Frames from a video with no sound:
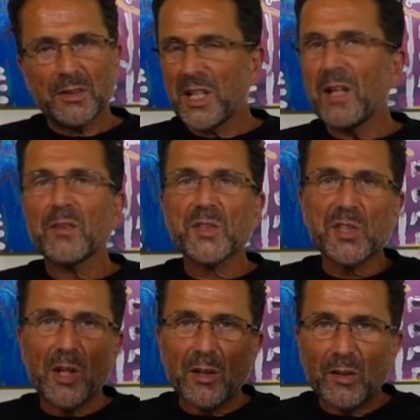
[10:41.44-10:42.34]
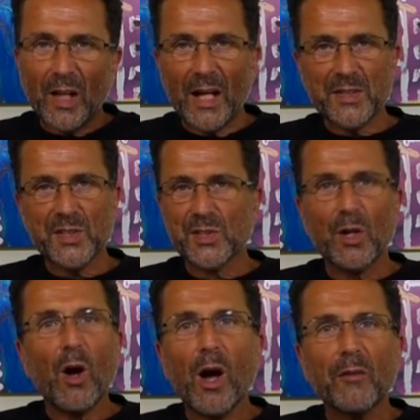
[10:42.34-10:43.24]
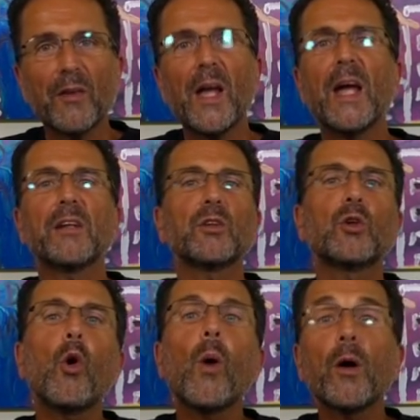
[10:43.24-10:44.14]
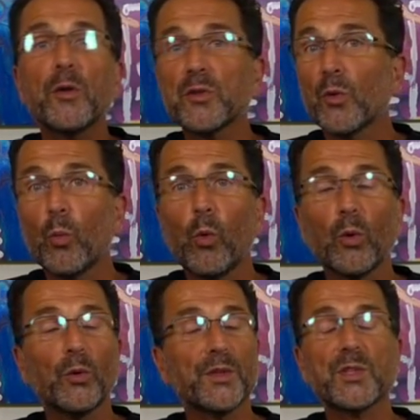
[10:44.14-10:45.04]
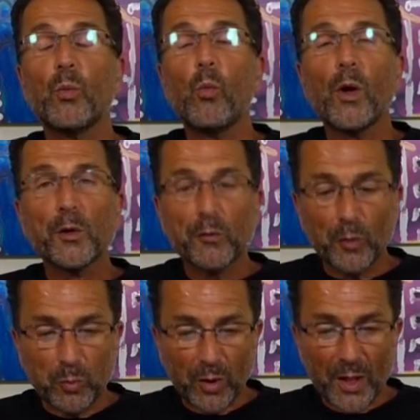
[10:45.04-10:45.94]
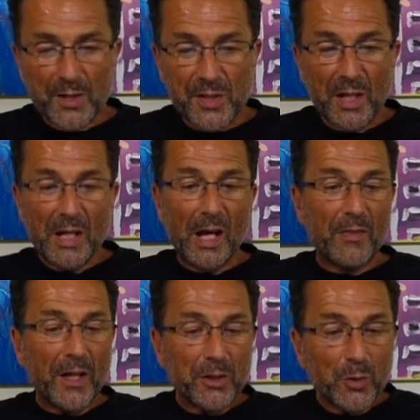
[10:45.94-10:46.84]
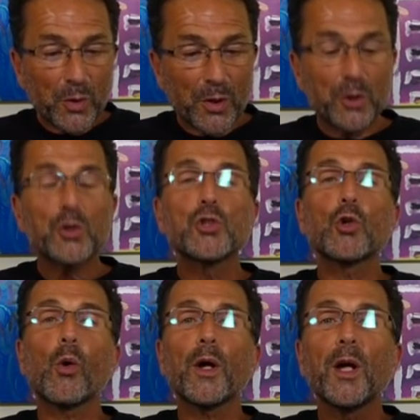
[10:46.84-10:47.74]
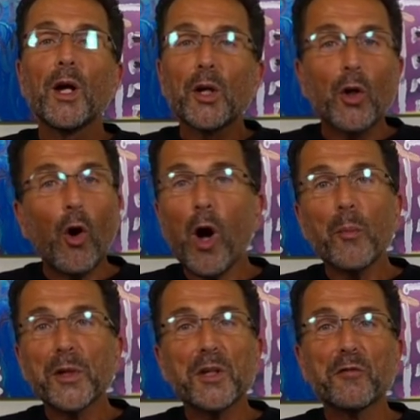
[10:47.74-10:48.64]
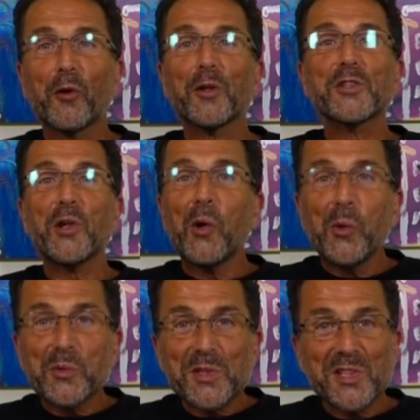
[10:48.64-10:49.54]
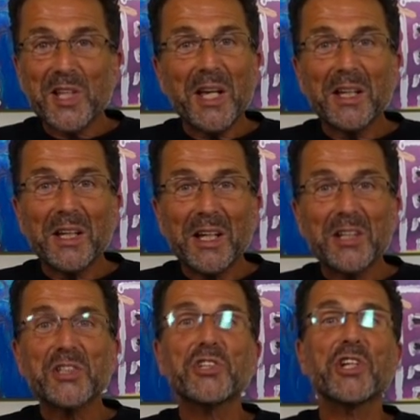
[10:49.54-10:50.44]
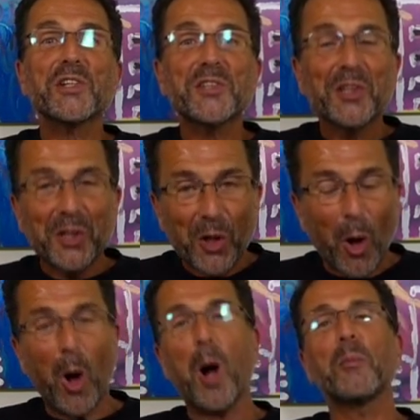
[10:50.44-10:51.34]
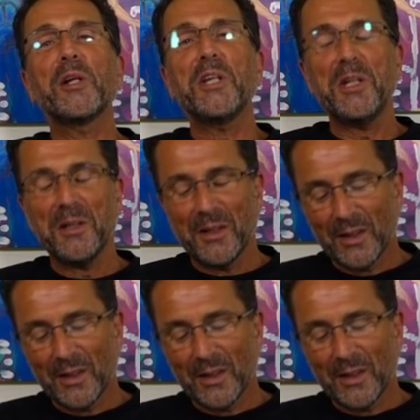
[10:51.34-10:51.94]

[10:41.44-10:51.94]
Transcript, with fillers: Take the sunglasses off and go out into the world. It's a wonderful place. And then you can enjoy comedy for its own sake. It's just comedy.